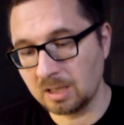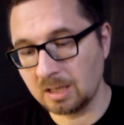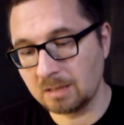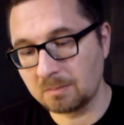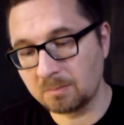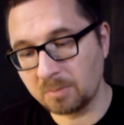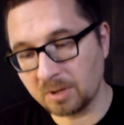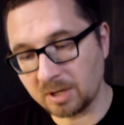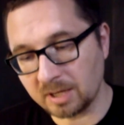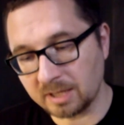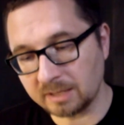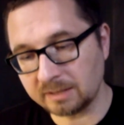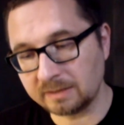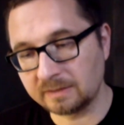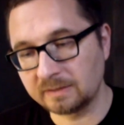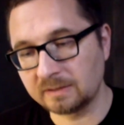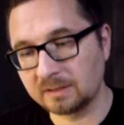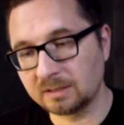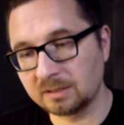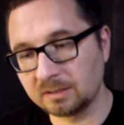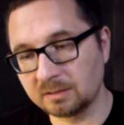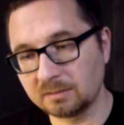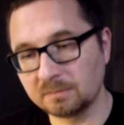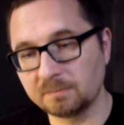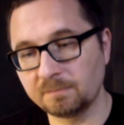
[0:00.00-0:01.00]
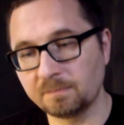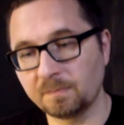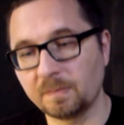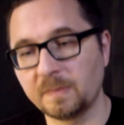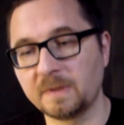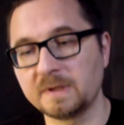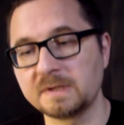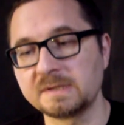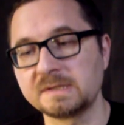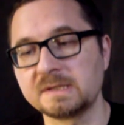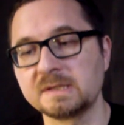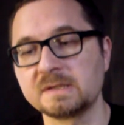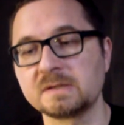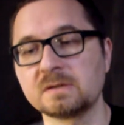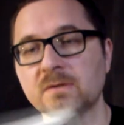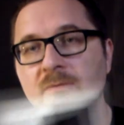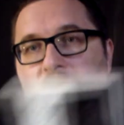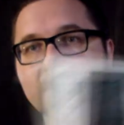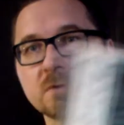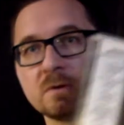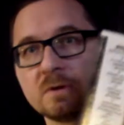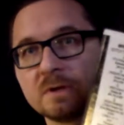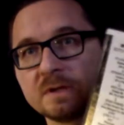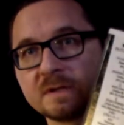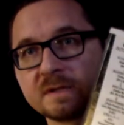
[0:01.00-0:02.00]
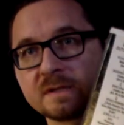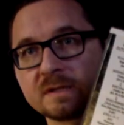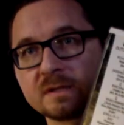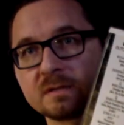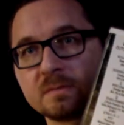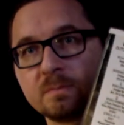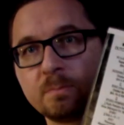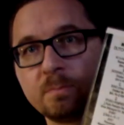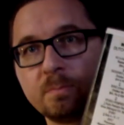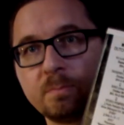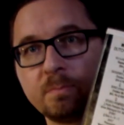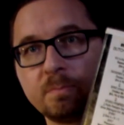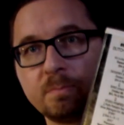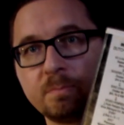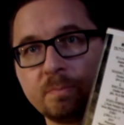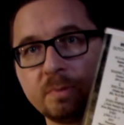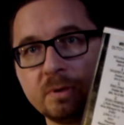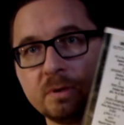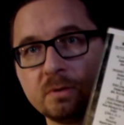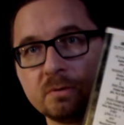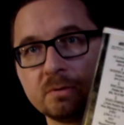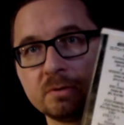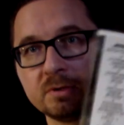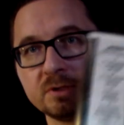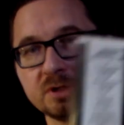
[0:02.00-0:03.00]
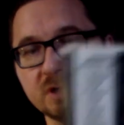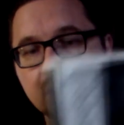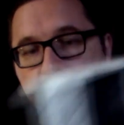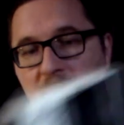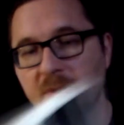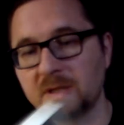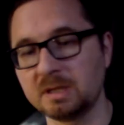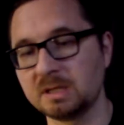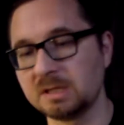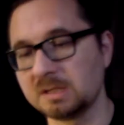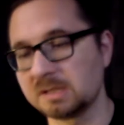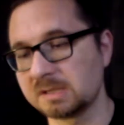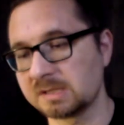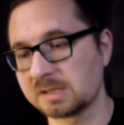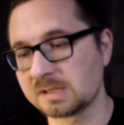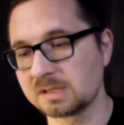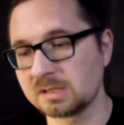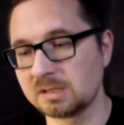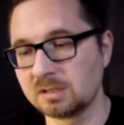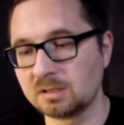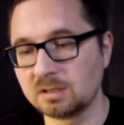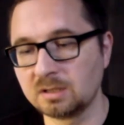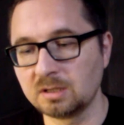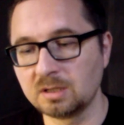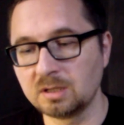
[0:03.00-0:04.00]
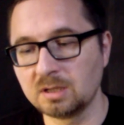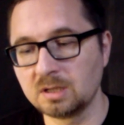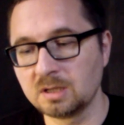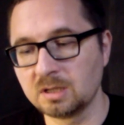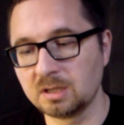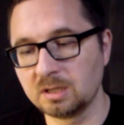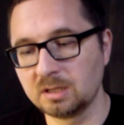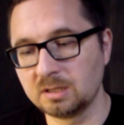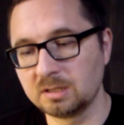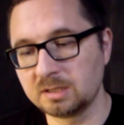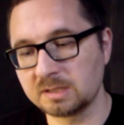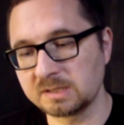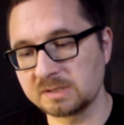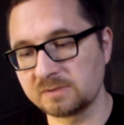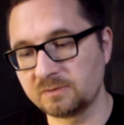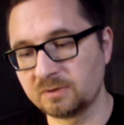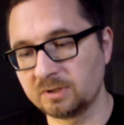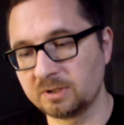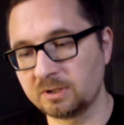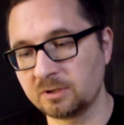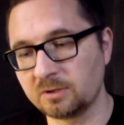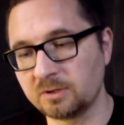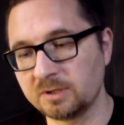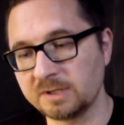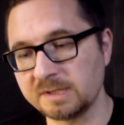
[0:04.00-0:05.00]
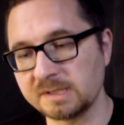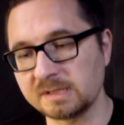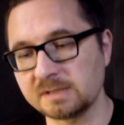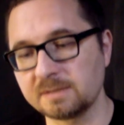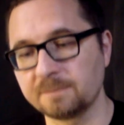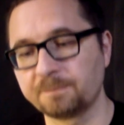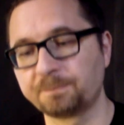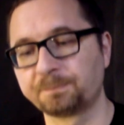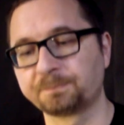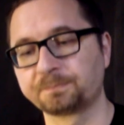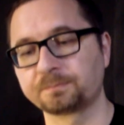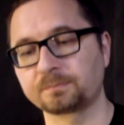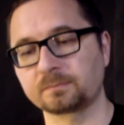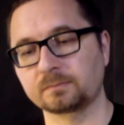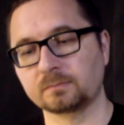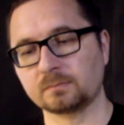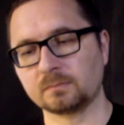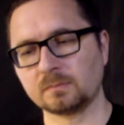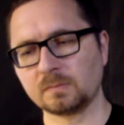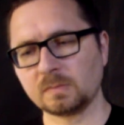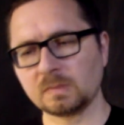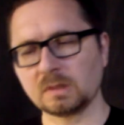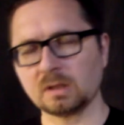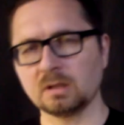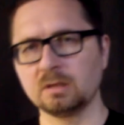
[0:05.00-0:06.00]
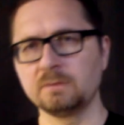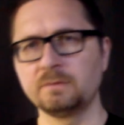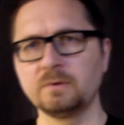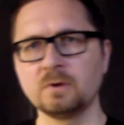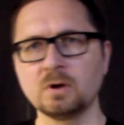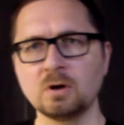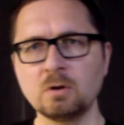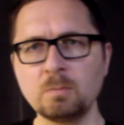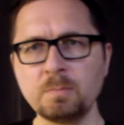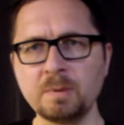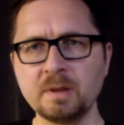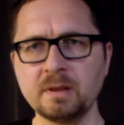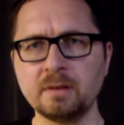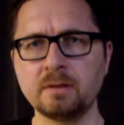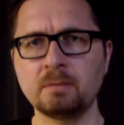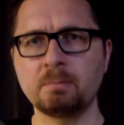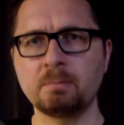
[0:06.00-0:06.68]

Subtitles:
But this is, of course, pure Japanese industrial noise. If you open the